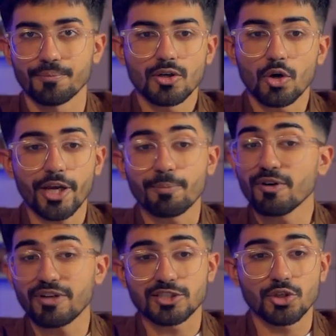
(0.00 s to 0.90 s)
Okay,
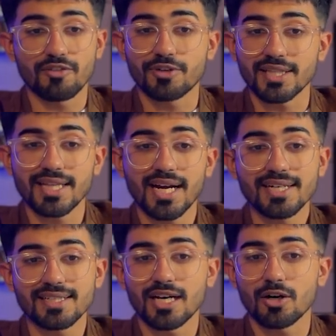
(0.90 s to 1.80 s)
perfect. So I've done
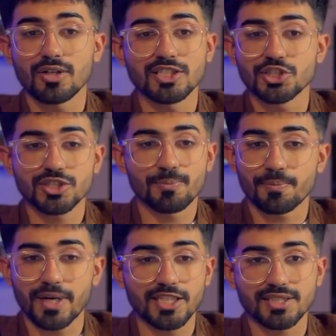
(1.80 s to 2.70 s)
that. Now let's just
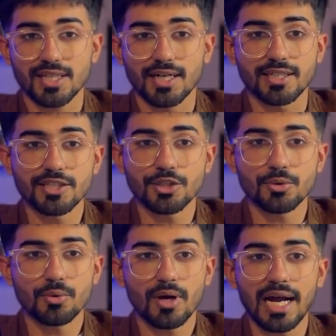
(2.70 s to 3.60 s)
press
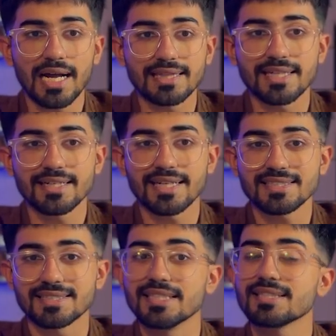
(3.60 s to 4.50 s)
continue and then
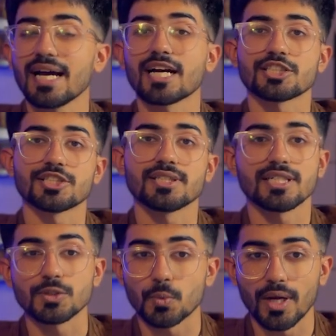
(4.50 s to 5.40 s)
test this action
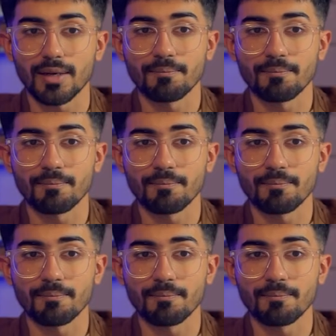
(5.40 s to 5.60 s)
as well.